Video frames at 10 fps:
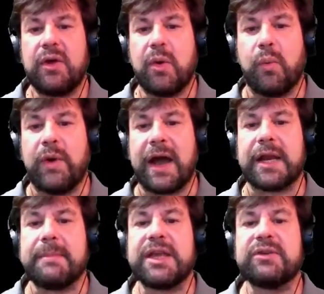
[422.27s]
We're not going
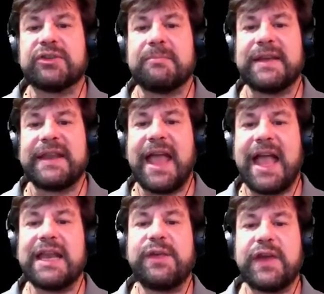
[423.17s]
to make you submit
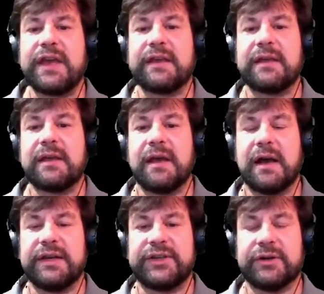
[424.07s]
anything
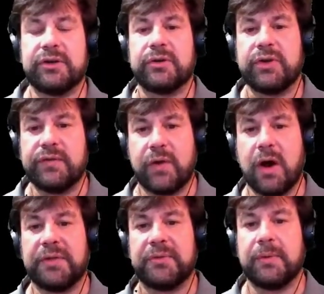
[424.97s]
until you've
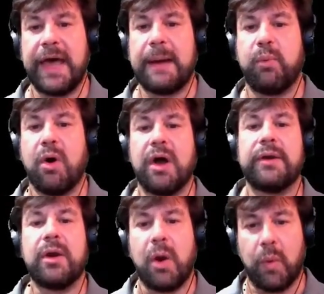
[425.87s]
gone through lab
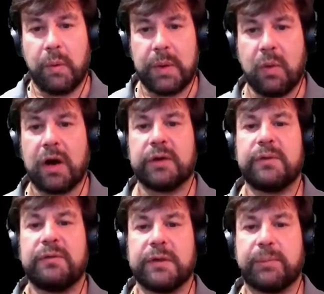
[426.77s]
1 where we walk you
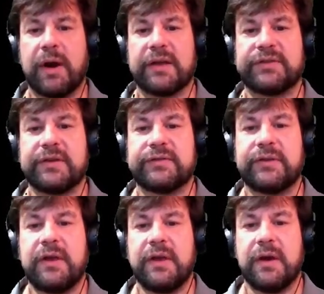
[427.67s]
through the process.
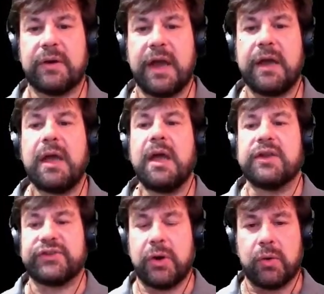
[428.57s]
Okay?
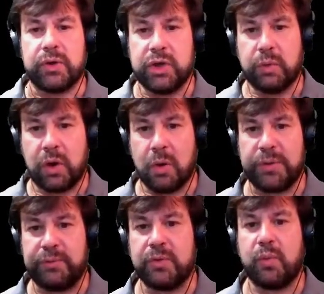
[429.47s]
So you will go
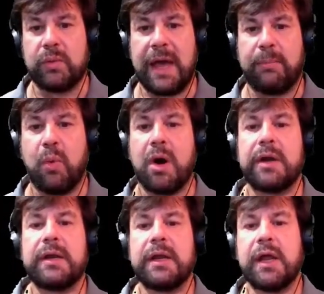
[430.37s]
through lab
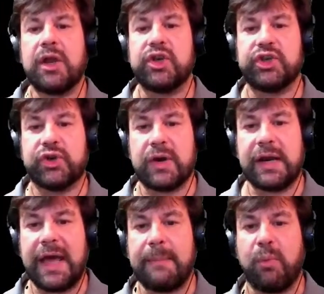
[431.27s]
1. During
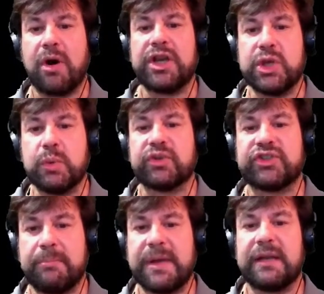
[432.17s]
lab 1, you will
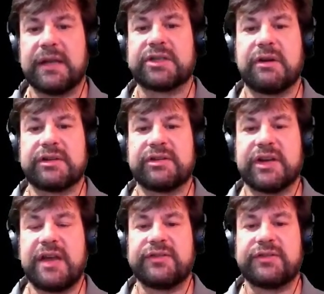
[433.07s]
submit lecture
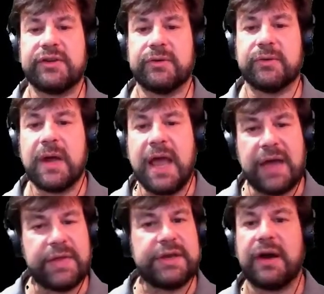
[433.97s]
exercises 2,
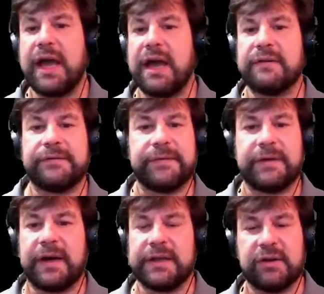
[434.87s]
and then you'll have
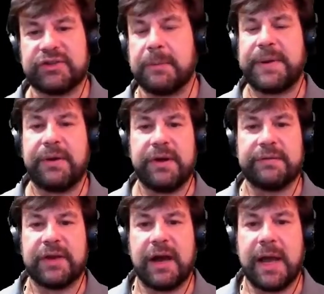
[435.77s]
some period
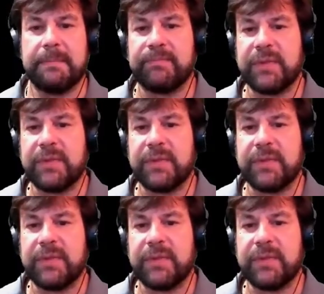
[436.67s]
of time,